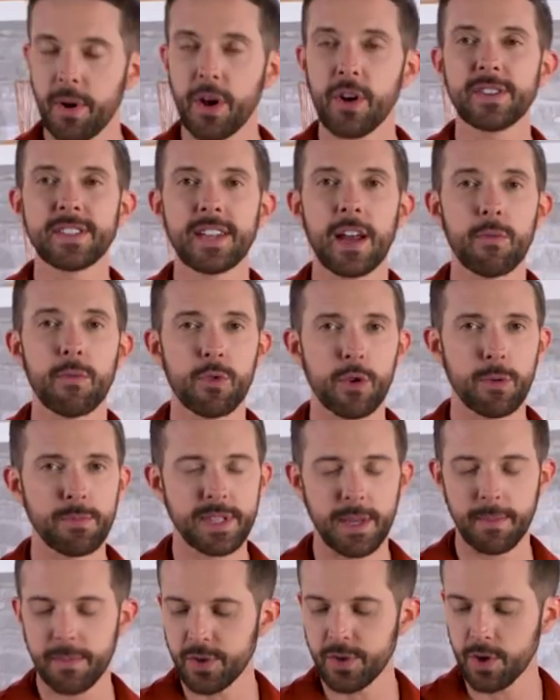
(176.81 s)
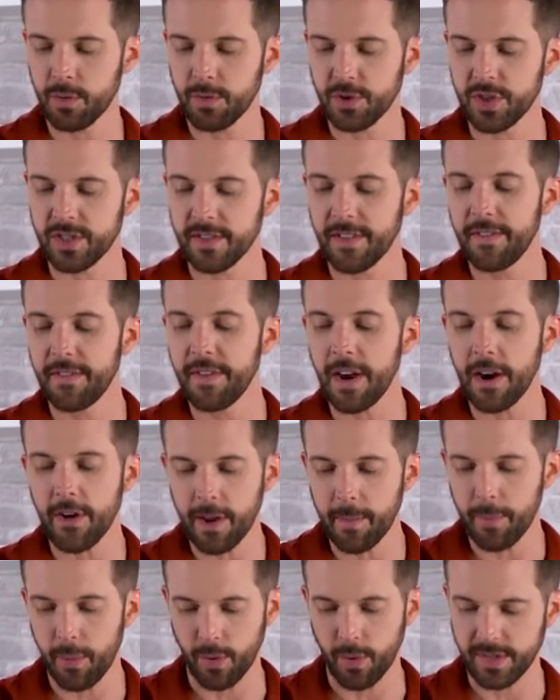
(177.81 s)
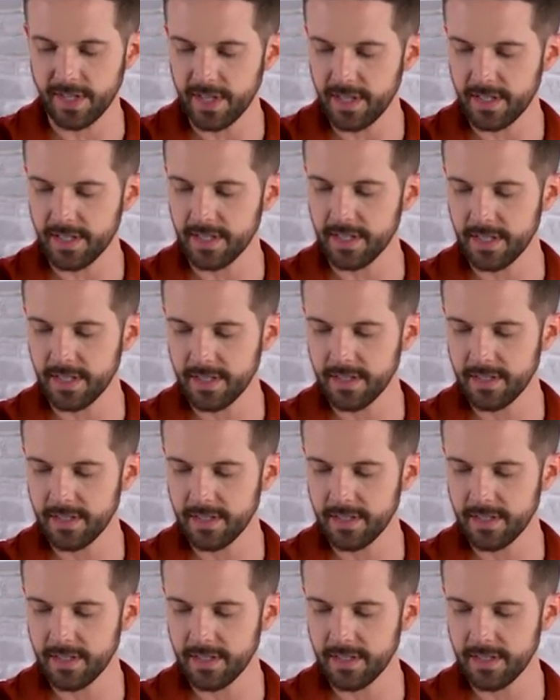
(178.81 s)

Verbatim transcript: Butter is at room temperature, which is very important.